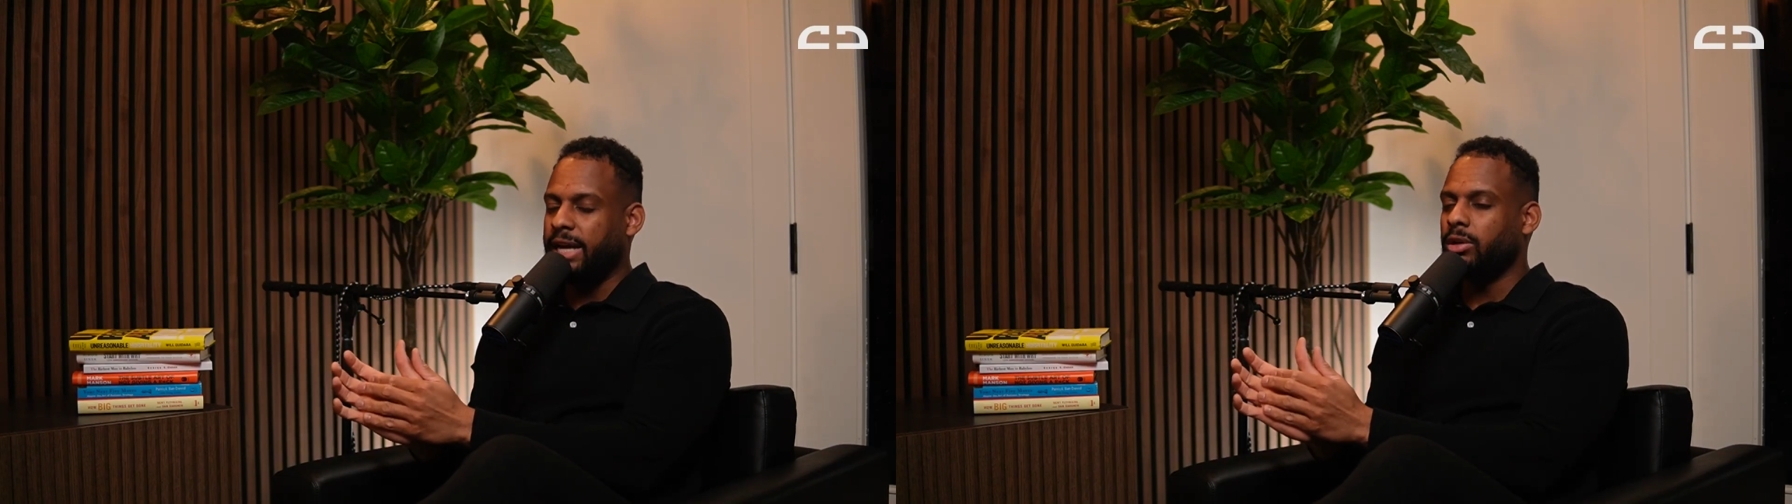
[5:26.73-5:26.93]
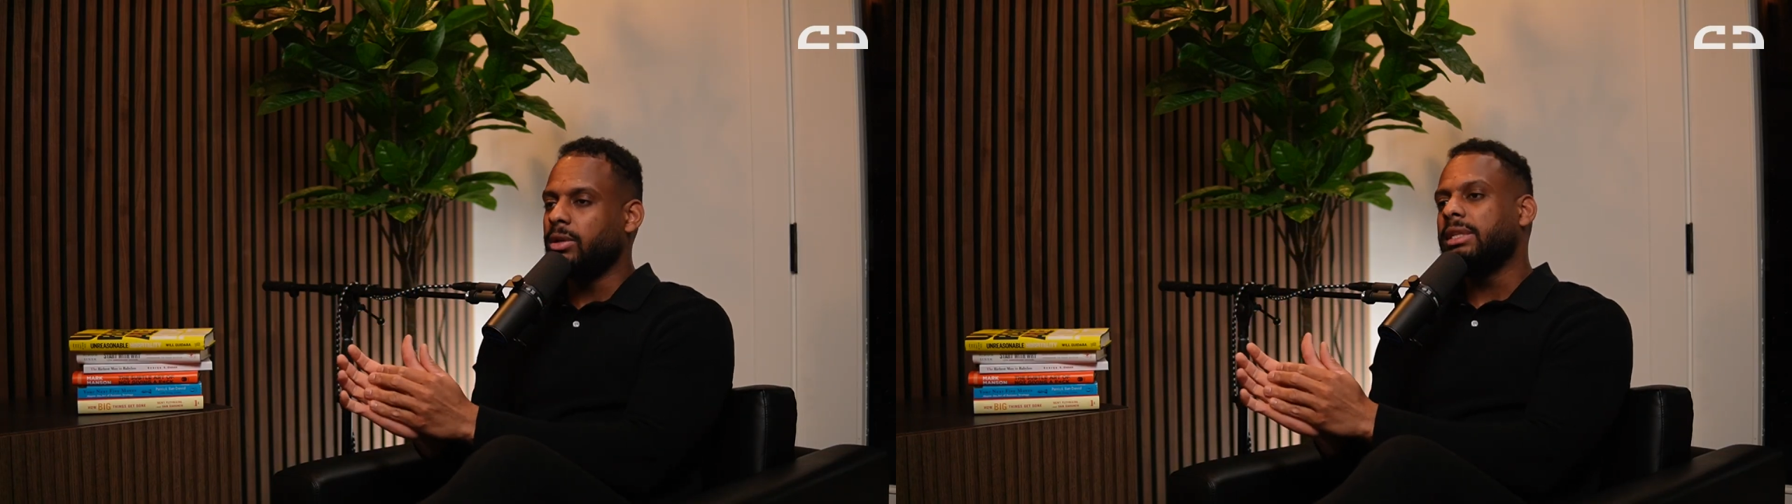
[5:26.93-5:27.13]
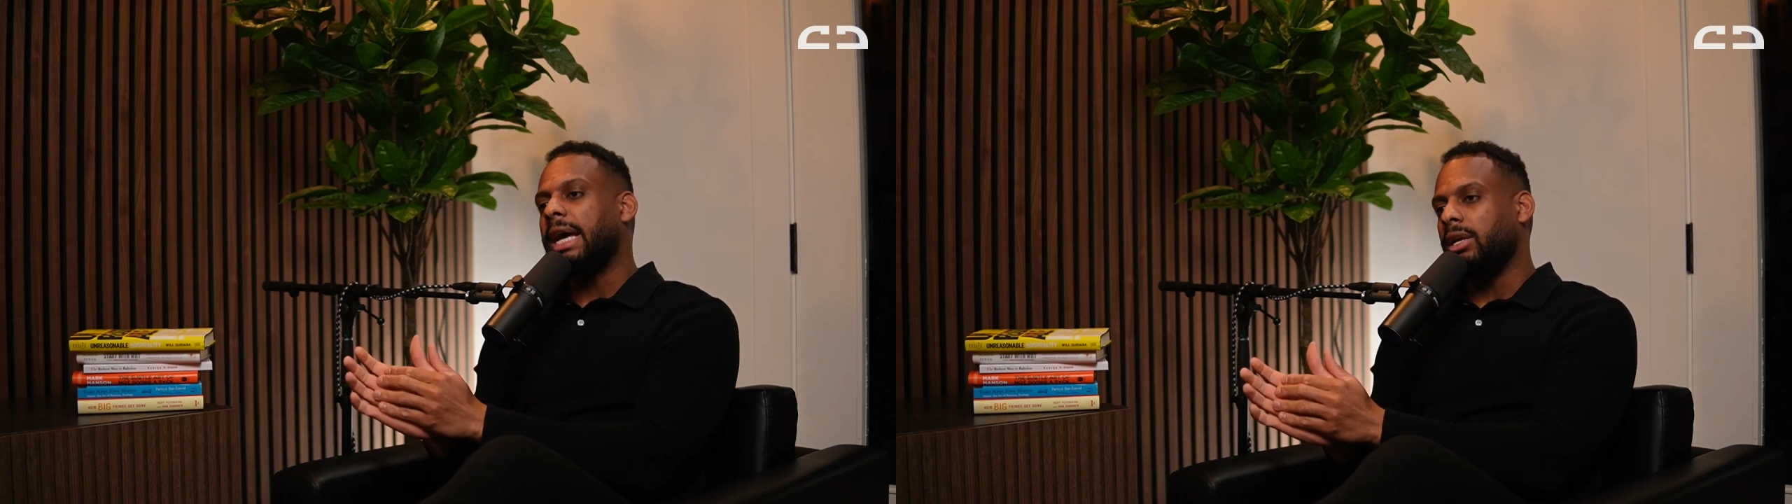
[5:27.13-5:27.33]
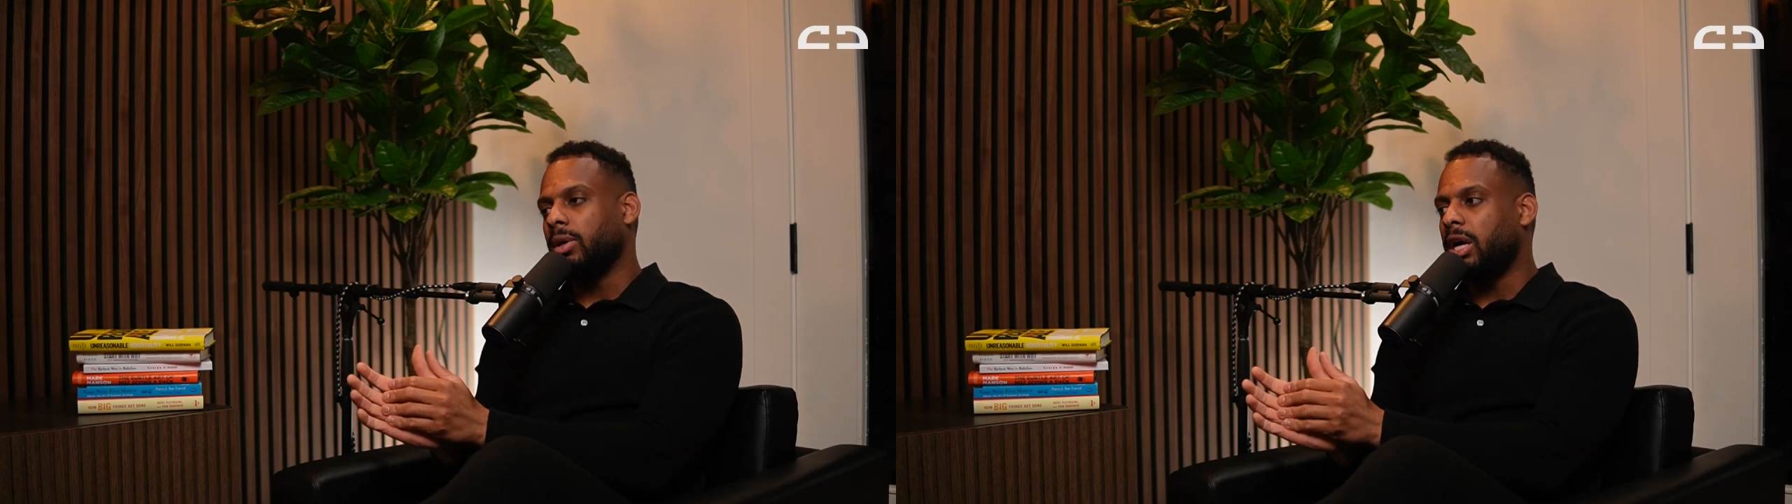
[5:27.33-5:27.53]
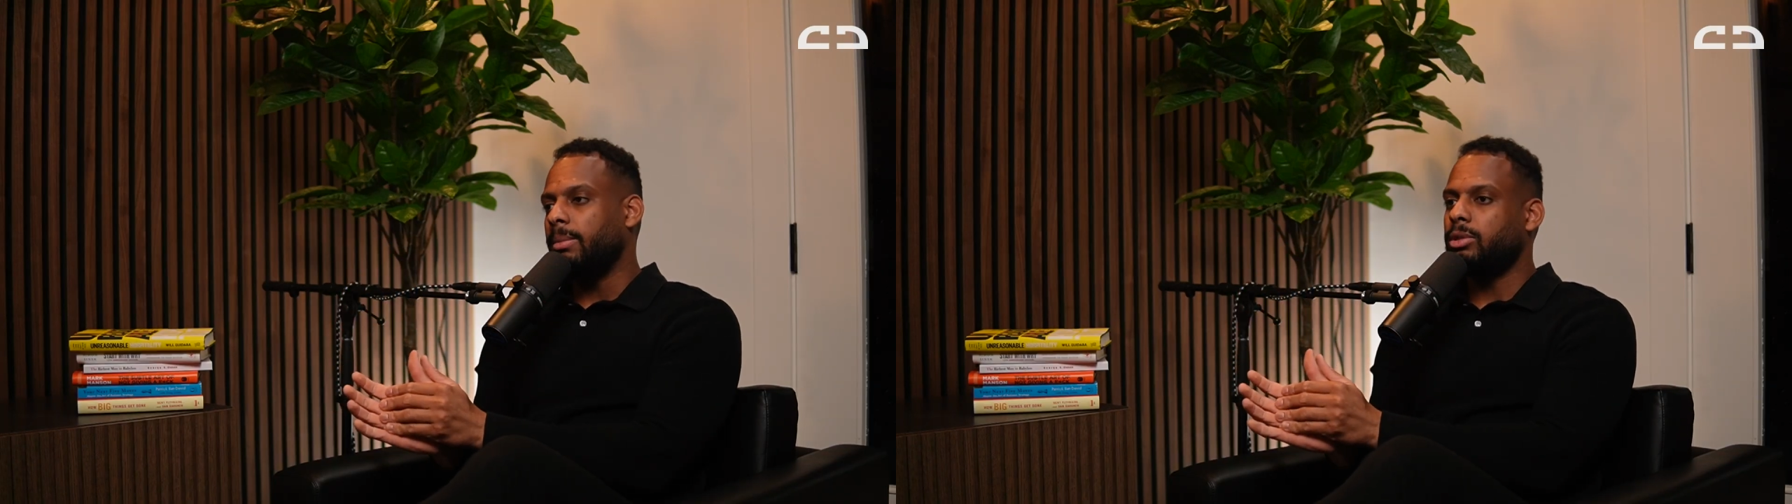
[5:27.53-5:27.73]
I
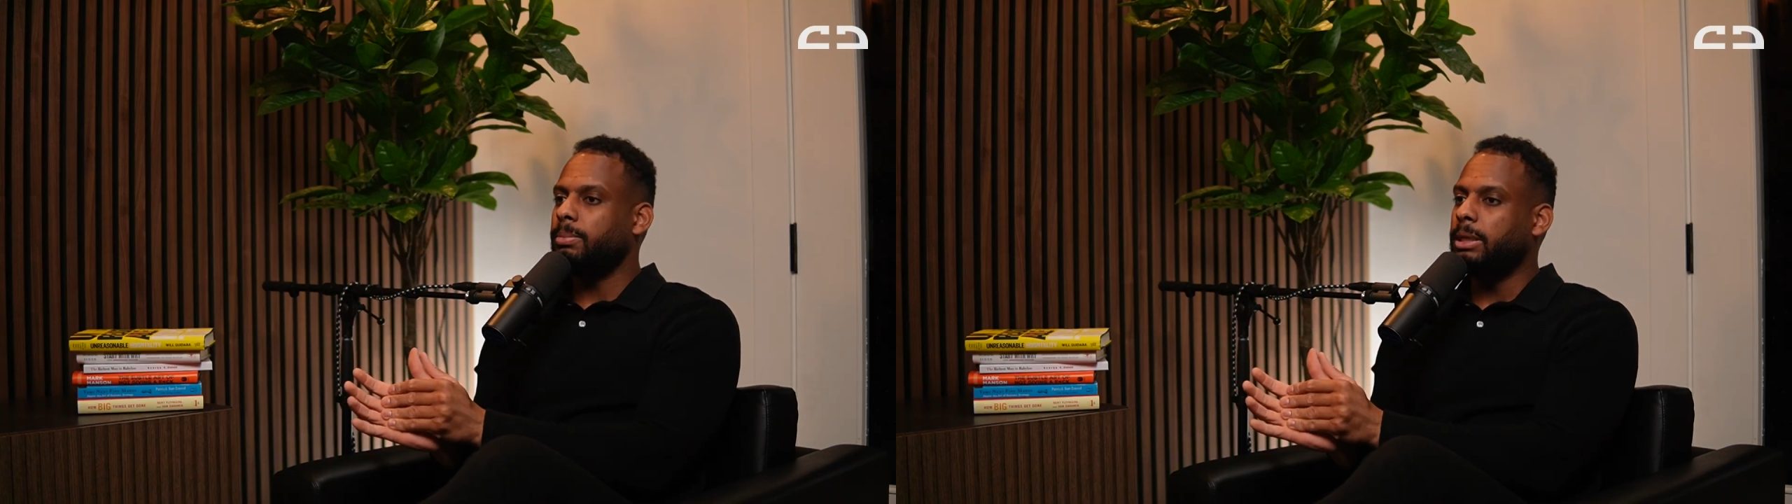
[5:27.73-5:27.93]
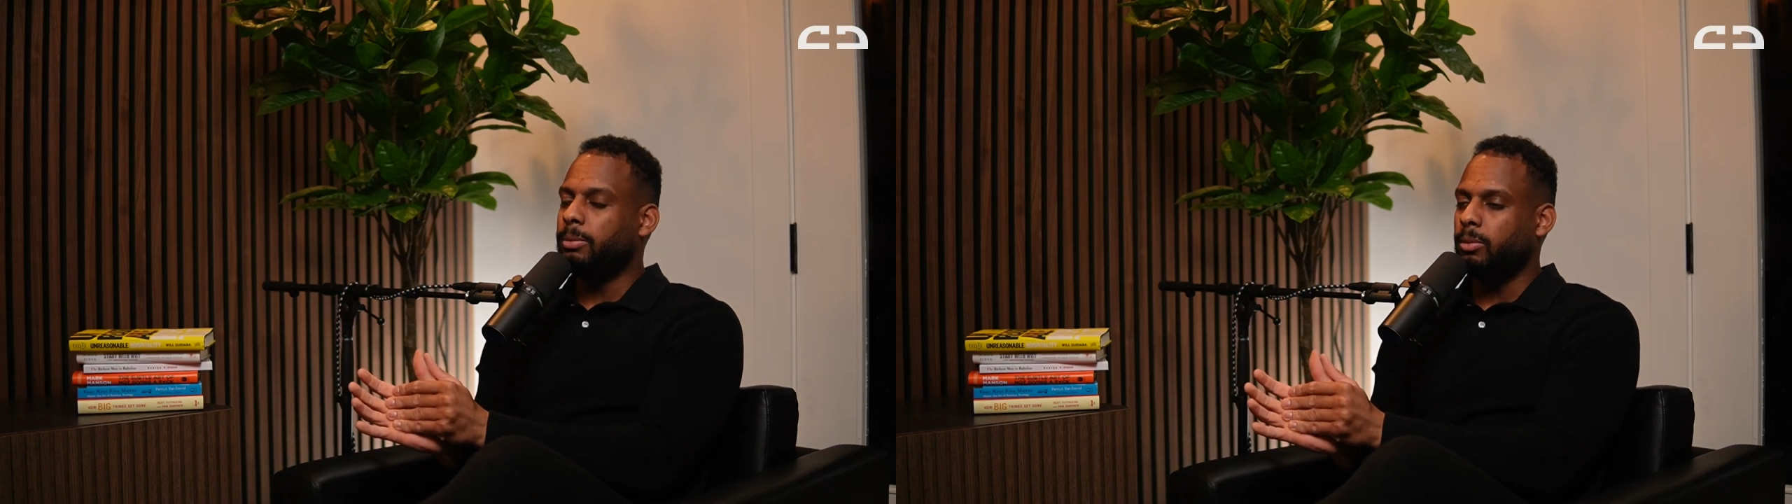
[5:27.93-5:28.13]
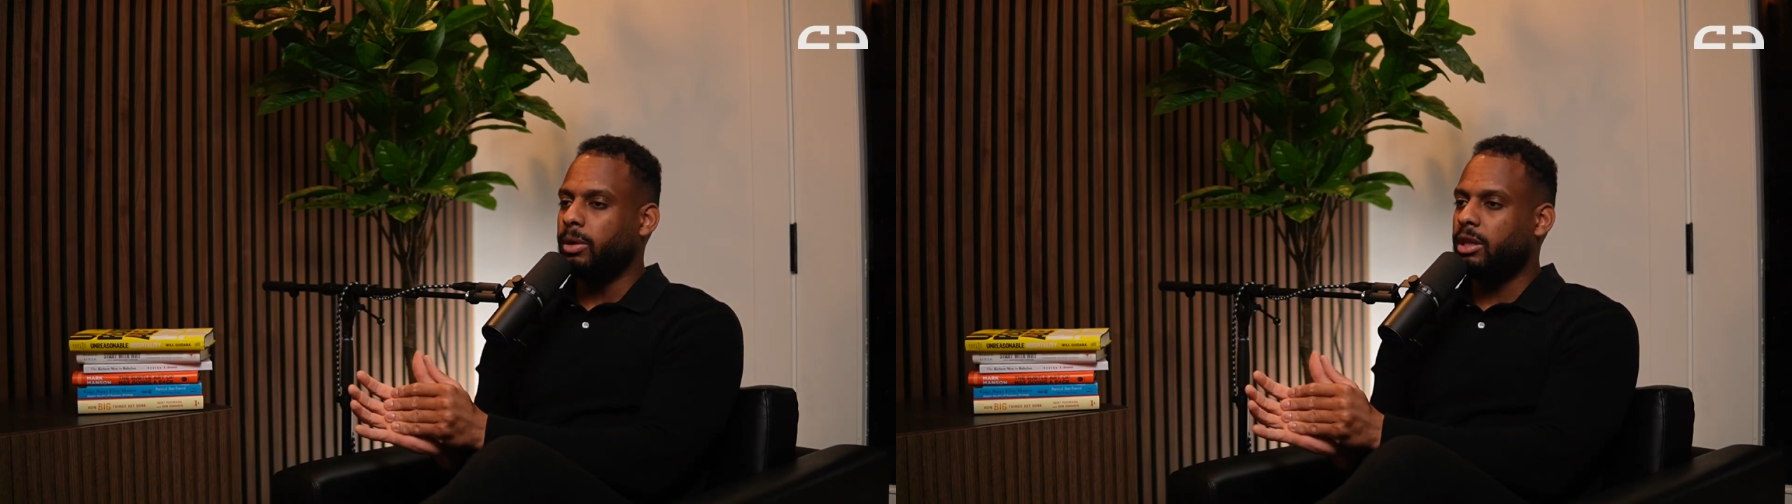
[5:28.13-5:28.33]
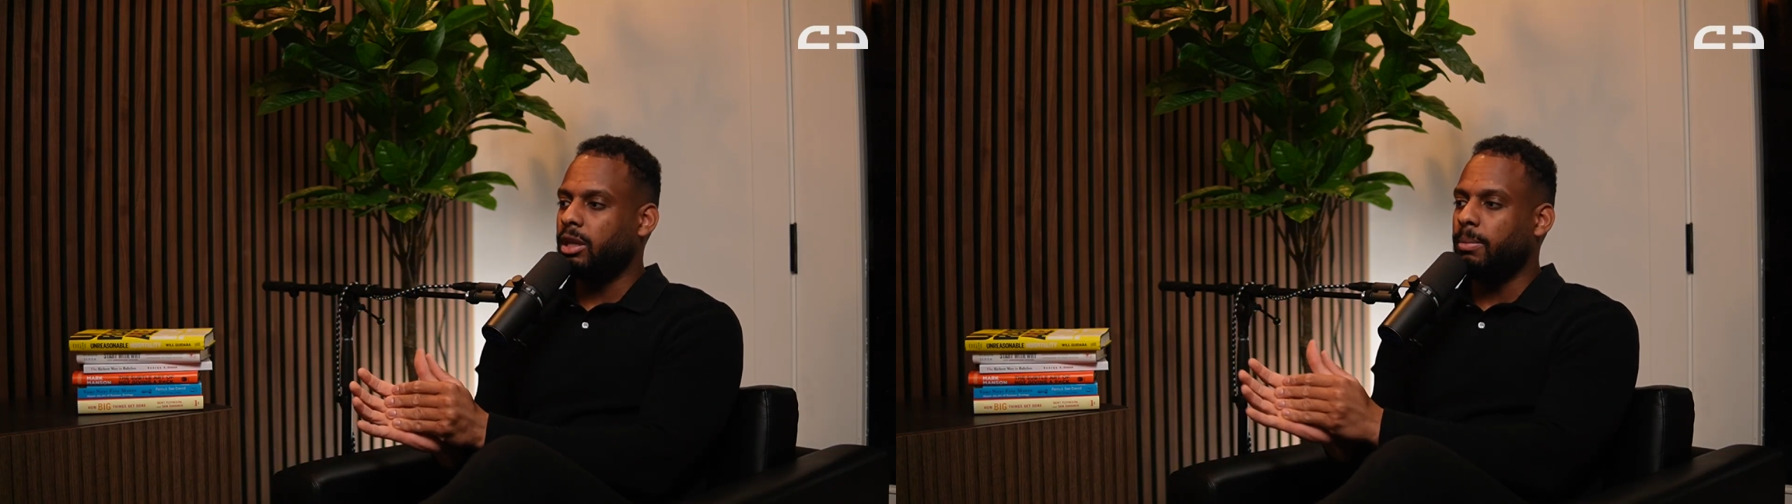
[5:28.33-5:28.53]
don't come to people with